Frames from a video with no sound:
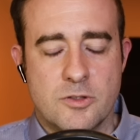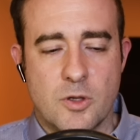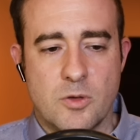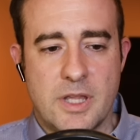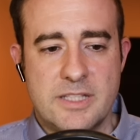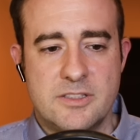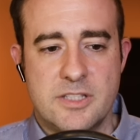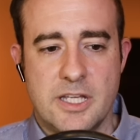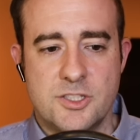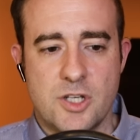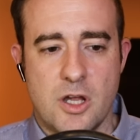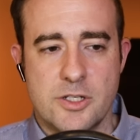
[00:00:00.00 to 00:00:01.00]
So let's
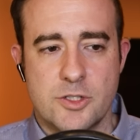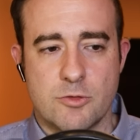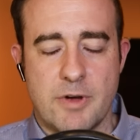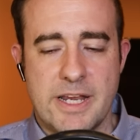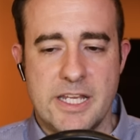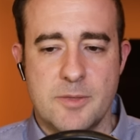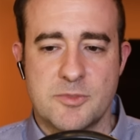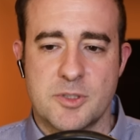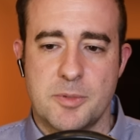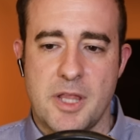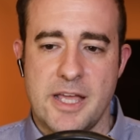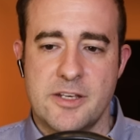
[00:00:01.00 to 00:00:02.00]
touch on uranium
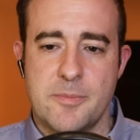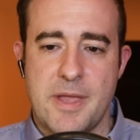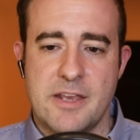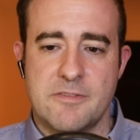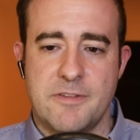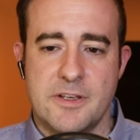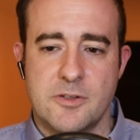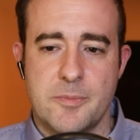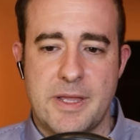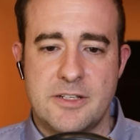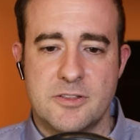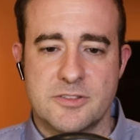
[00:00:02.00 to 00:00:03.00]
supply demand
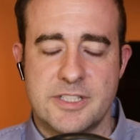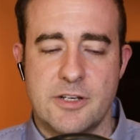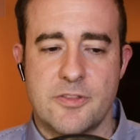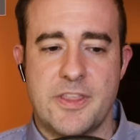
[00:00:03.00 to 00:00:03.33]
fundamentals here.